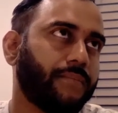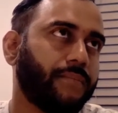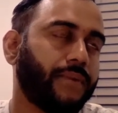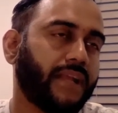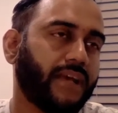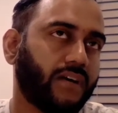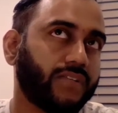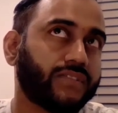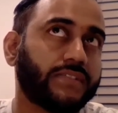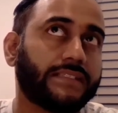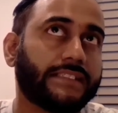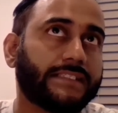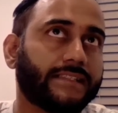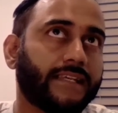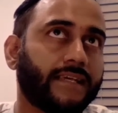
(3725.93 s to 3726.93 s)
But I also, at
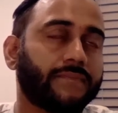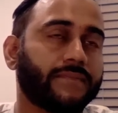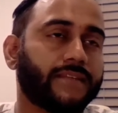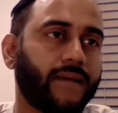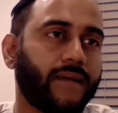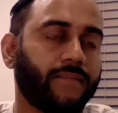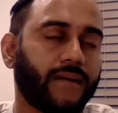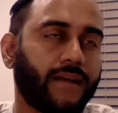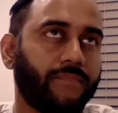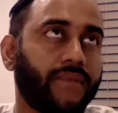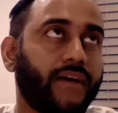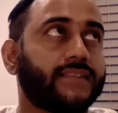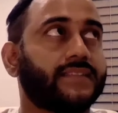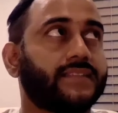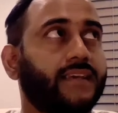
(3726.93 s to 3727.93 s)
the same time, I'm
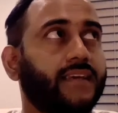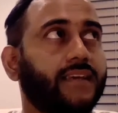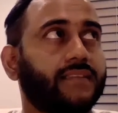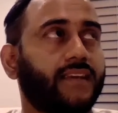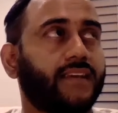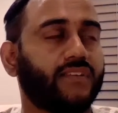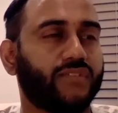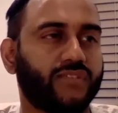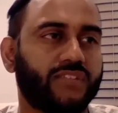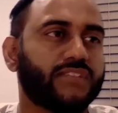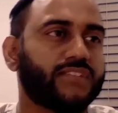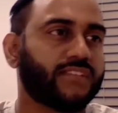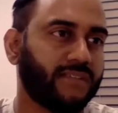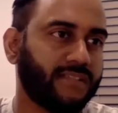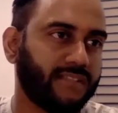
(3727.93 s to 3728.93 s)
not saying that you should
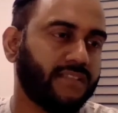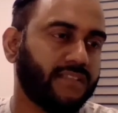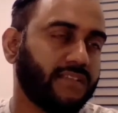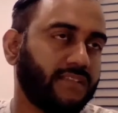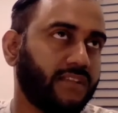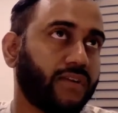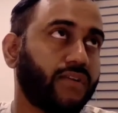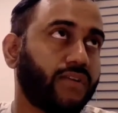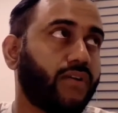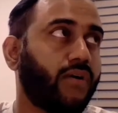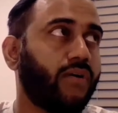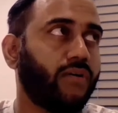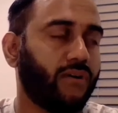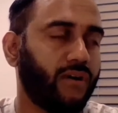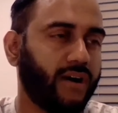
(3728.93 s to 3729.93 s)
just completely, you know,
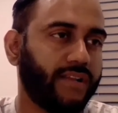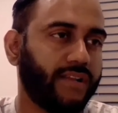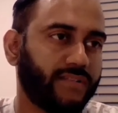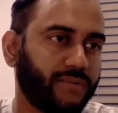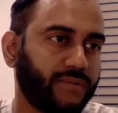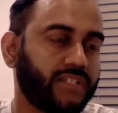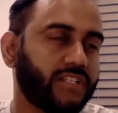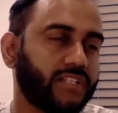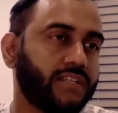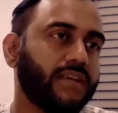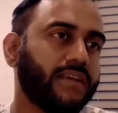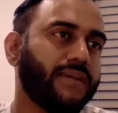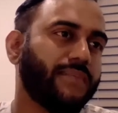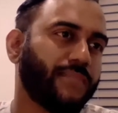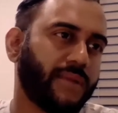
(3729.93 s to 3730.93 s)
go on intuition,
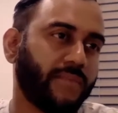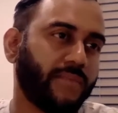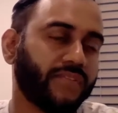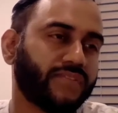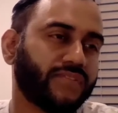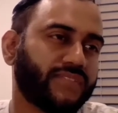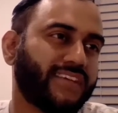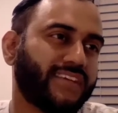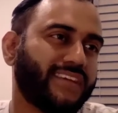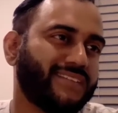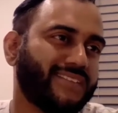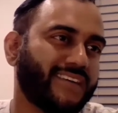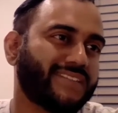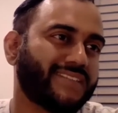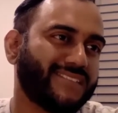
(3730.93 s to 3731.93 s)
but I'm also saying
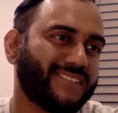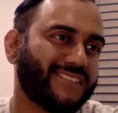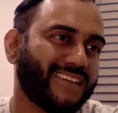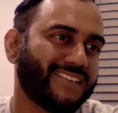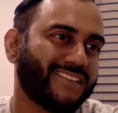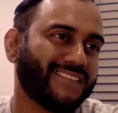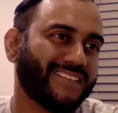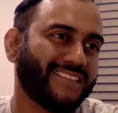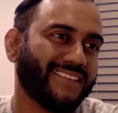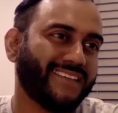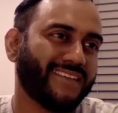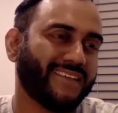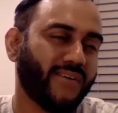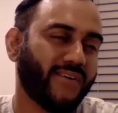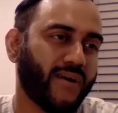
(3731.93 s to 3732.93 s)
not to just
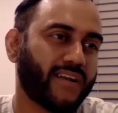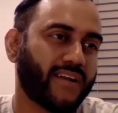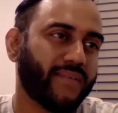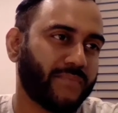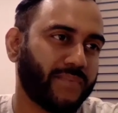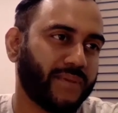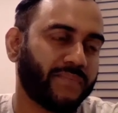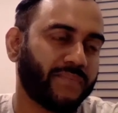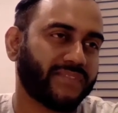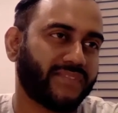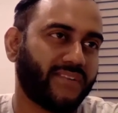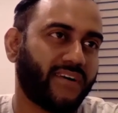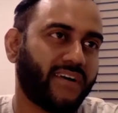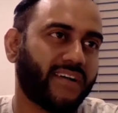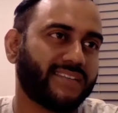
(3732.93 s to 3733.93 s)
go on other people's
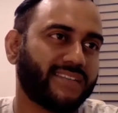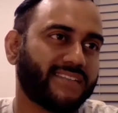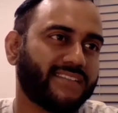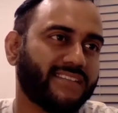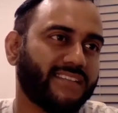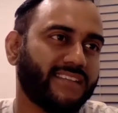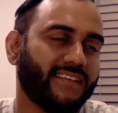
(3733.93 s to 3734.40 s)
thoughts.